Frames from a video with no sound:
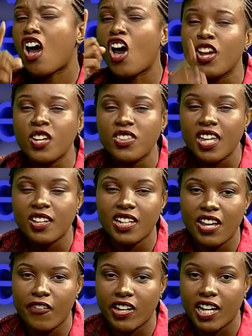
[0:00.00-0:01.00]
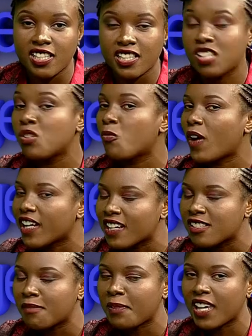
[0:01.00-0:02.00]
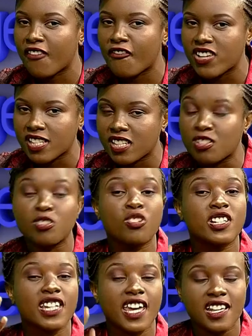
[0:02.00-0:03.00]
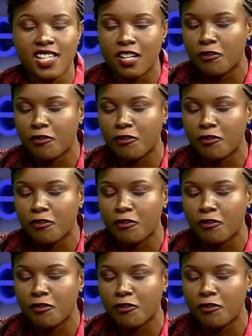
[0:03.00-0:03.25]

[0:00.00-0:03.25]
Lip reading: or you think a Living Legend and you want us to pay a visit, do not hesitate.